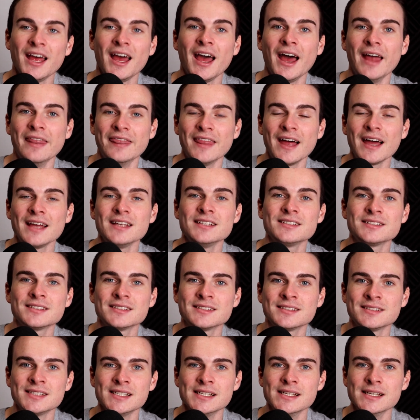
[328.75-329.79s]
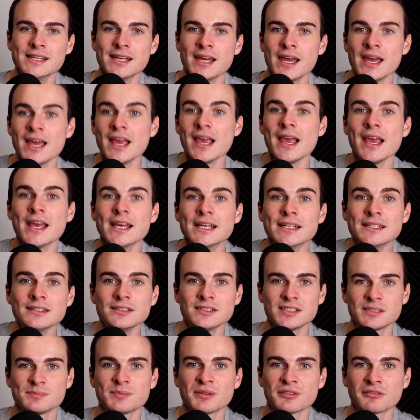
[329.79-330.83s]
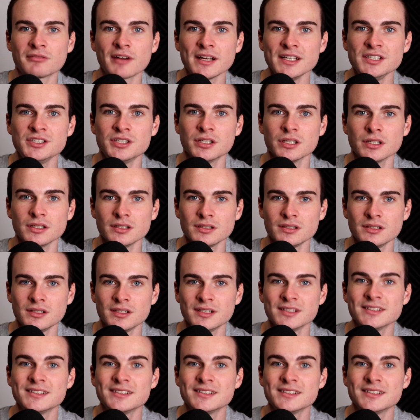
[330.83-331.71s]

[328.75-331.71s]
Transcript: and that is to seek inspiration